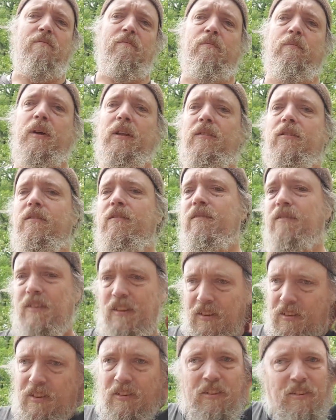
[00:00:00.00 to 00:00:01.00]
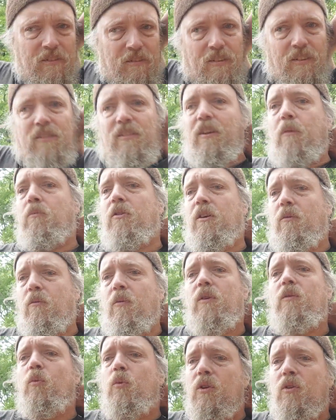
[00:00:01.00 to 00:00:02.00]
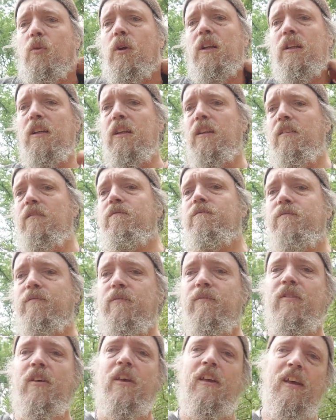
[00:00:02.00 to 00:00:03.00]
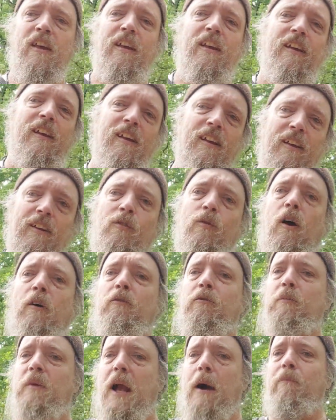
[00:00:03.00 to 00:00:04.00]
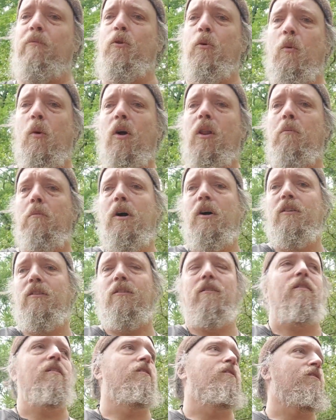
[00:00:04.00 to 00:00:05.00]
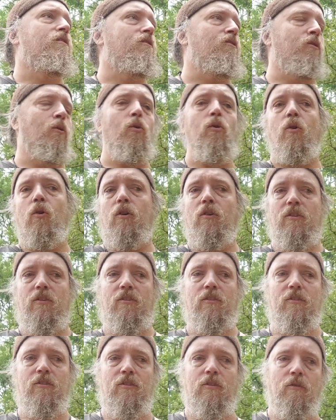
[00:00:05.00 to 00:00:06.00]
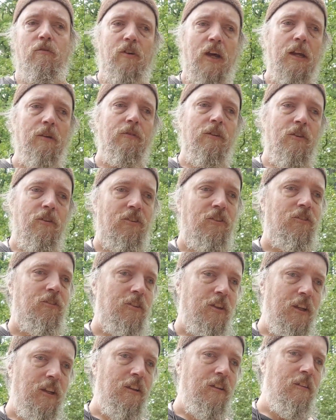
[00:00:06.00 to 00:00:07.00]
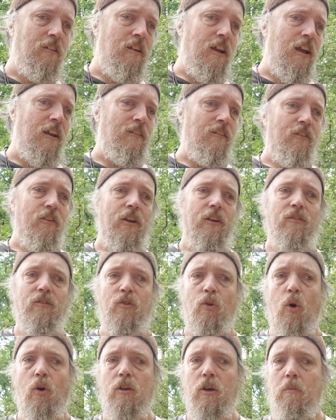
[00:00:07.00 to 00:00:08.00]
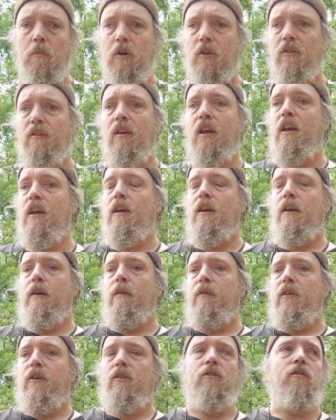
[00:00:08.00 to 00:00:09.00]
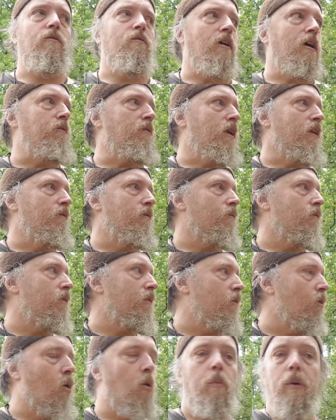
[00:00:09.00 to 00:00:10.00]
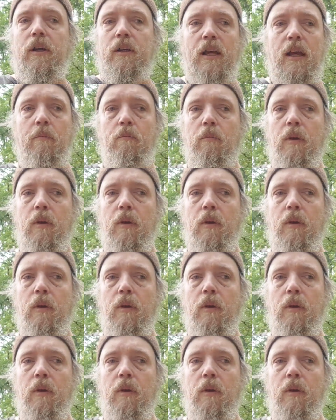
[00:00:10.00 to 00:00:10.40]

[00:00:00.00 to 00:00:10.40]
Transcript: But this is something what really drives me up the wall about this so-called survival scene and talking about survival. I hope I can